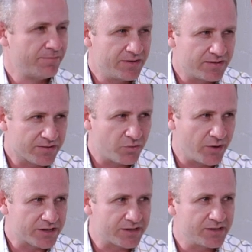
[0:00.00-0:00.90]
business
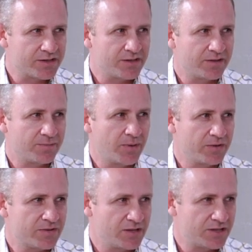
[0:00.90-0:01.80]
questions as
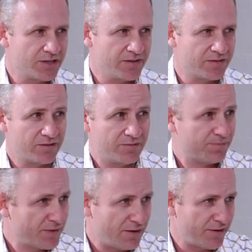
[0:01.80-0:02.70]
opposed to just
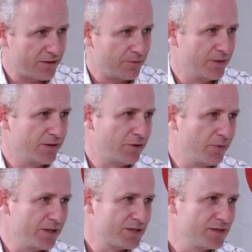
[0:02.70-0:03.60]
availability
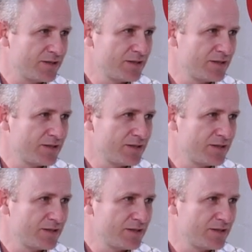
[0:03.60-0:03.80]
questions.